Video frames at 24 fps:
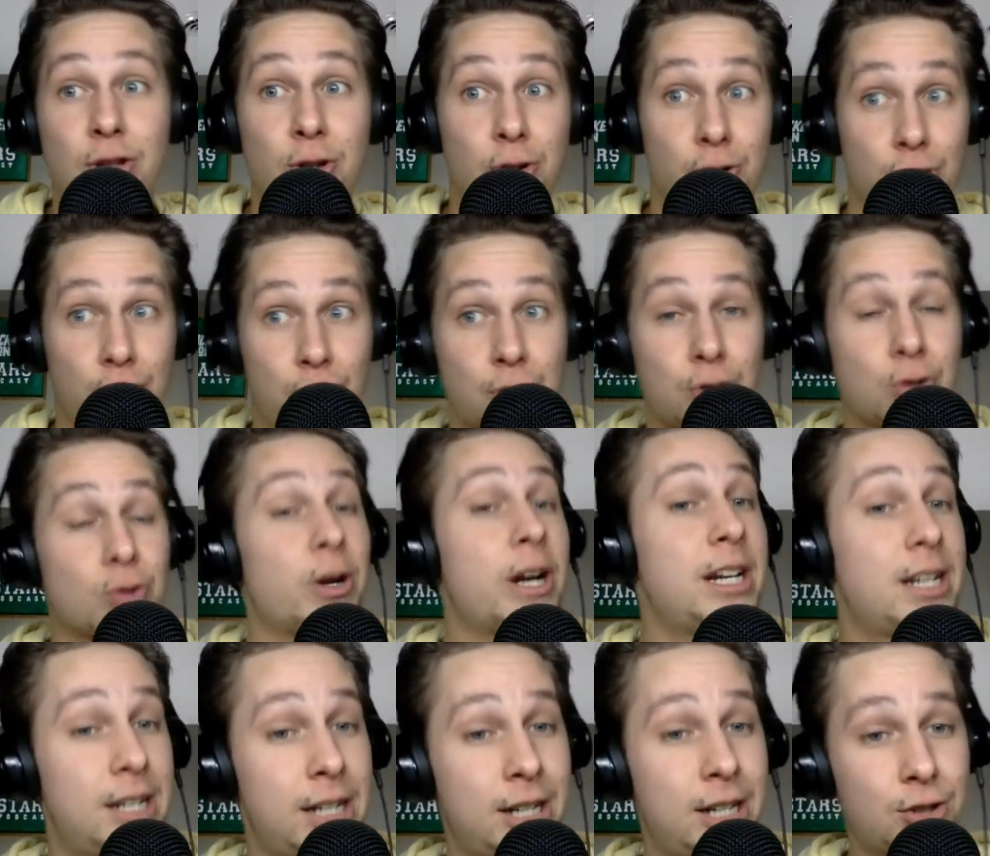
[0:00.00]
They're
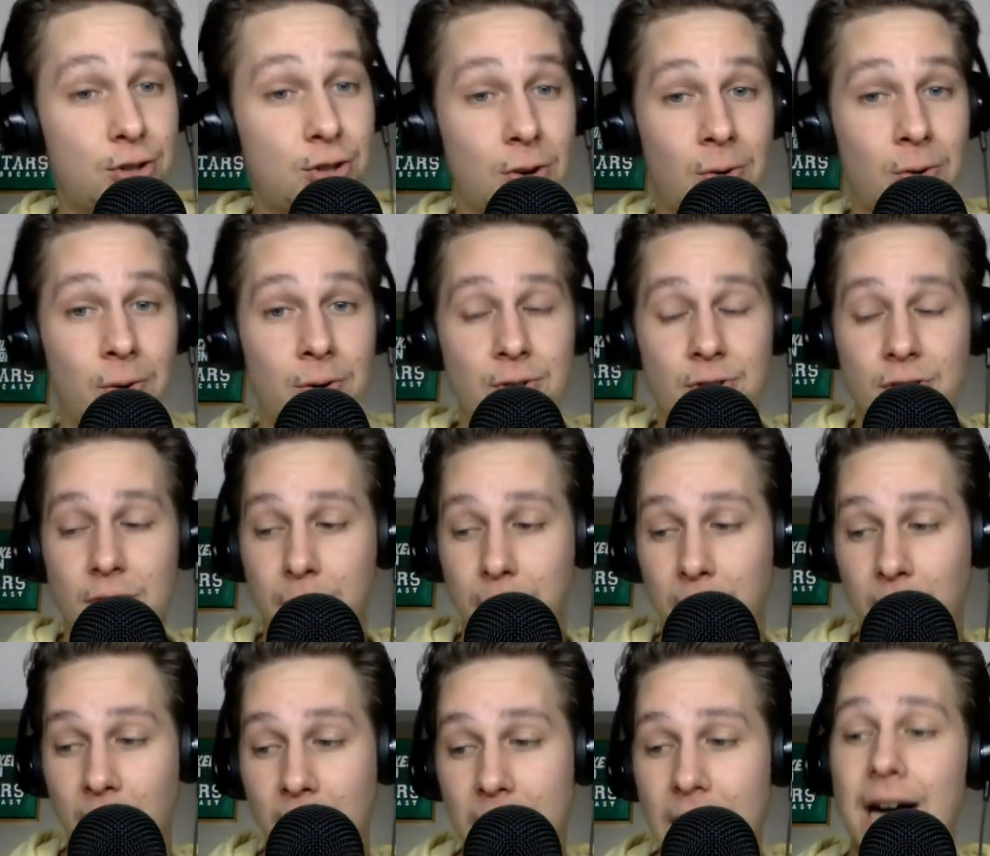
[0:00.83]
trending towards the
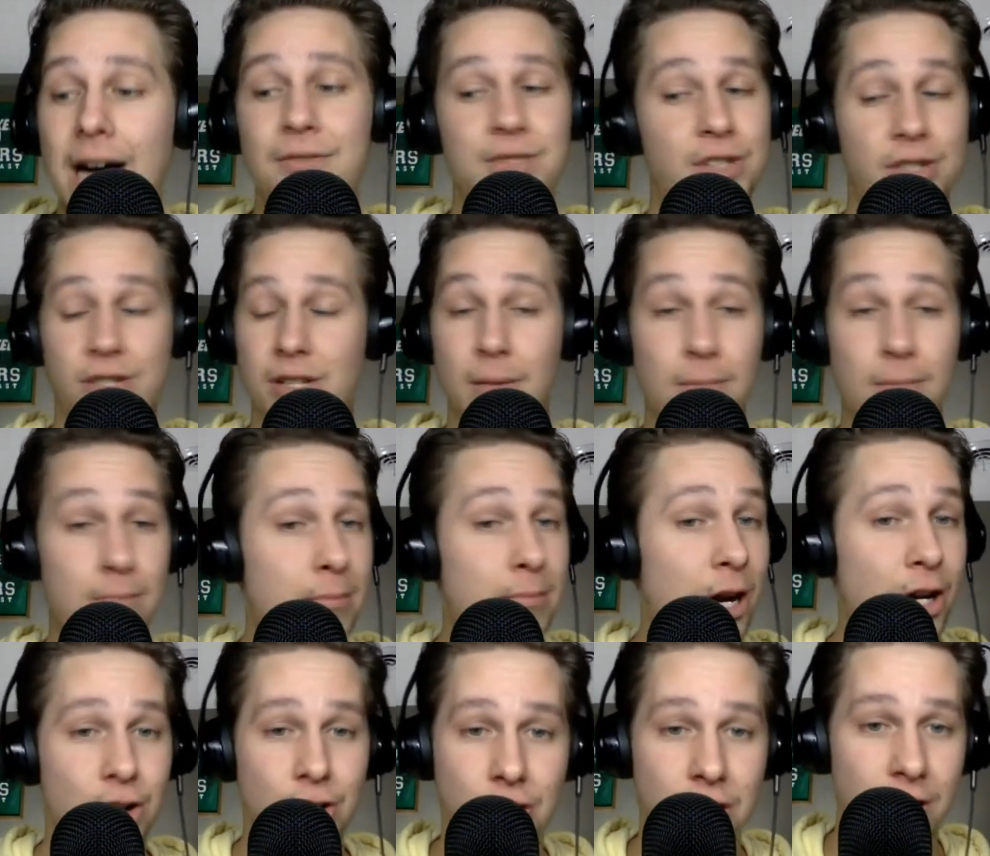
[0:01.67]
playoffs. It's a
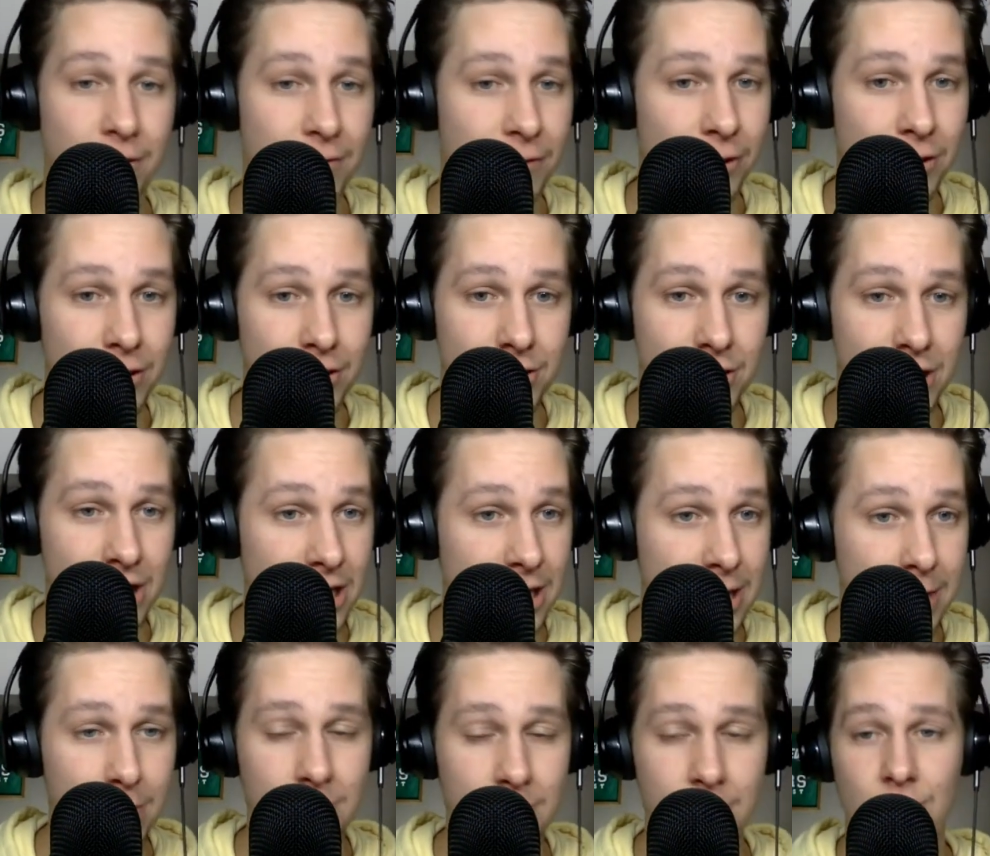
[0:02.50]
much different
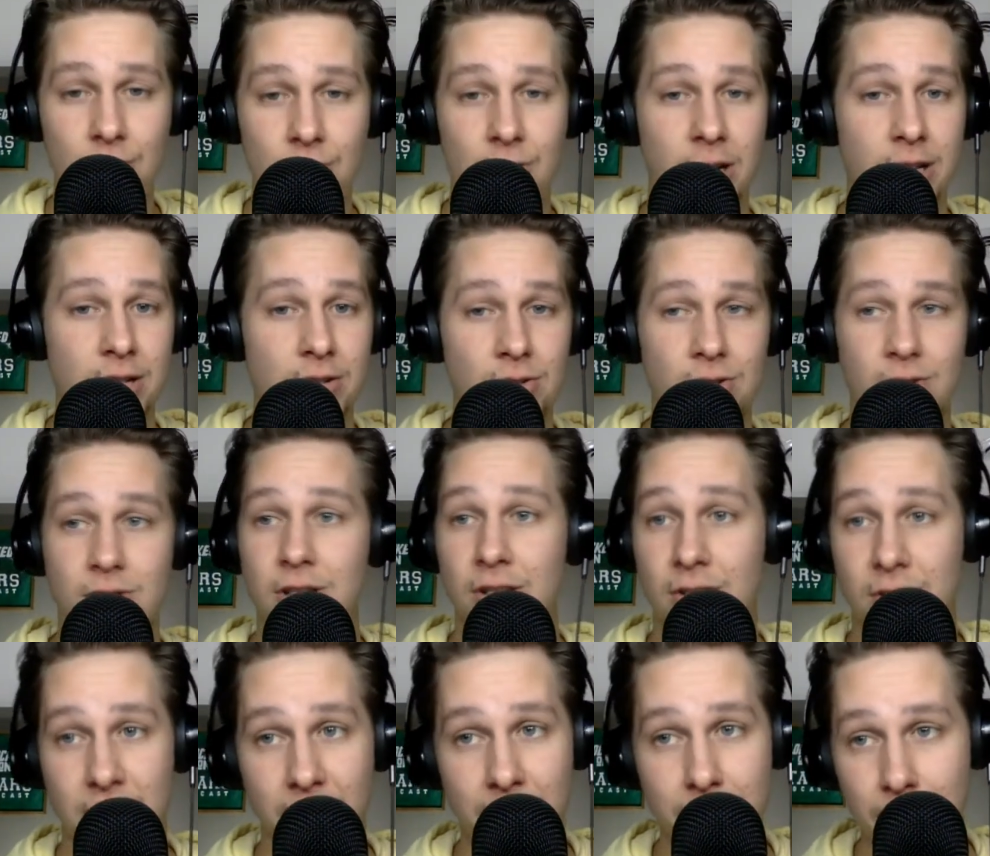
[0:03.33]
team since
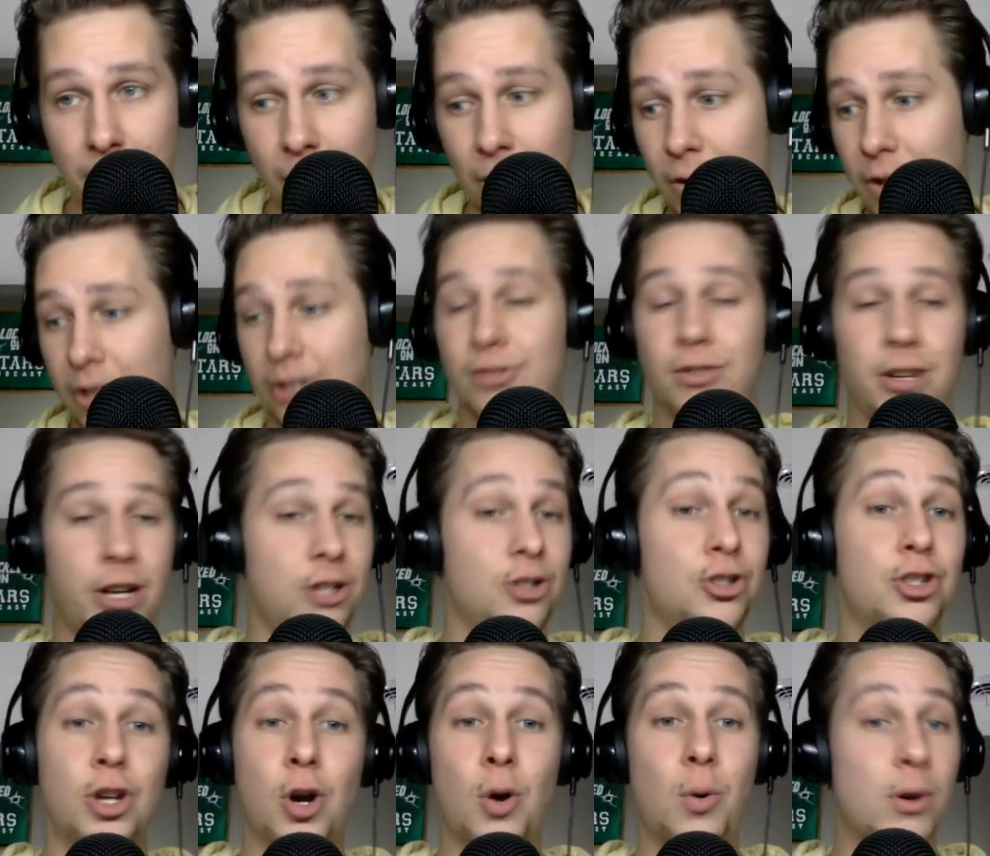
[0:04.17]
December,
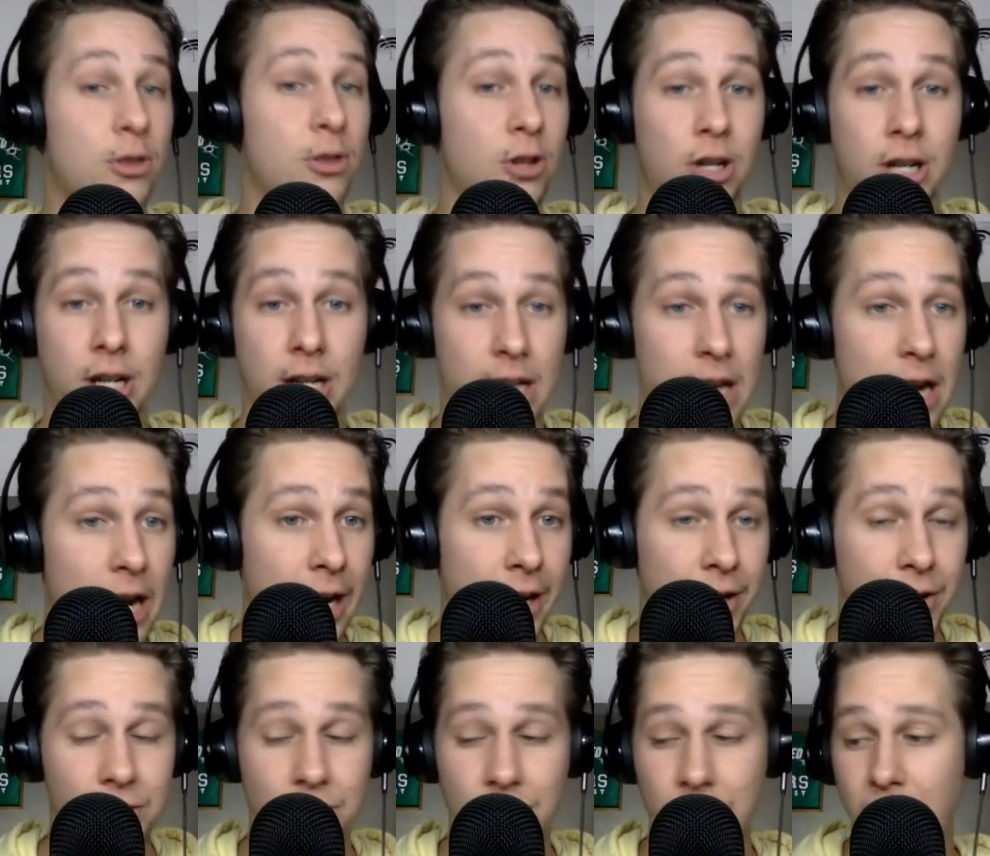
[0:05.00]
and so are the
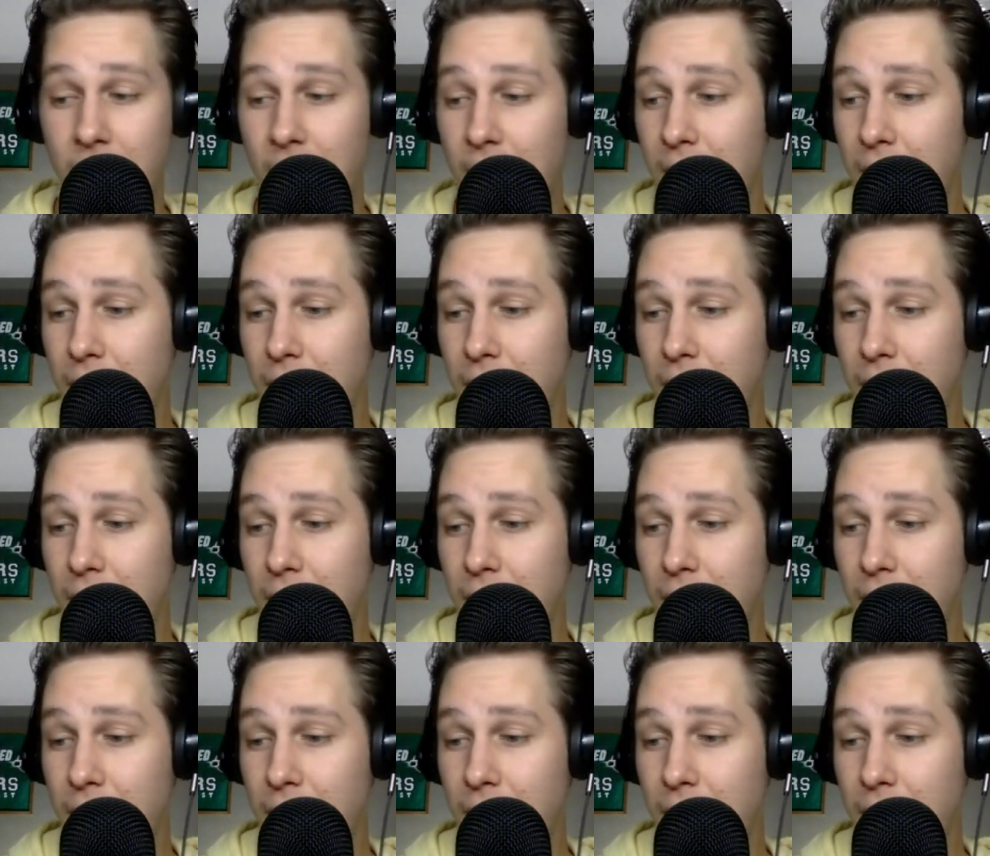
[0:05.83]
Canucks.